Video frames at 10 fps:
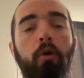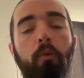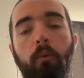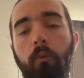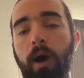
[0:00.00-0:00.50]

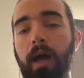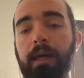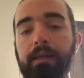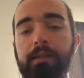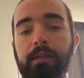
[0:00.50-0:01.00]

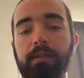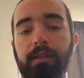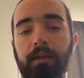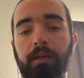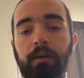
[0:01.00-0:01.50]
why does
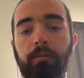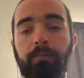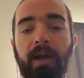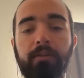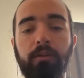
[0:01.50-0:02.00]
the
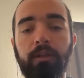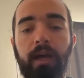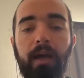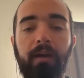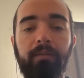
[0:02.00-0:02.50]
pencil
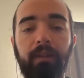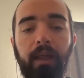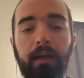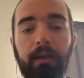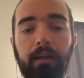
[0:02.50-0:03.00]
not have
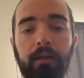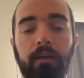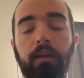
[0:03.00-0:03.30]
lead in it?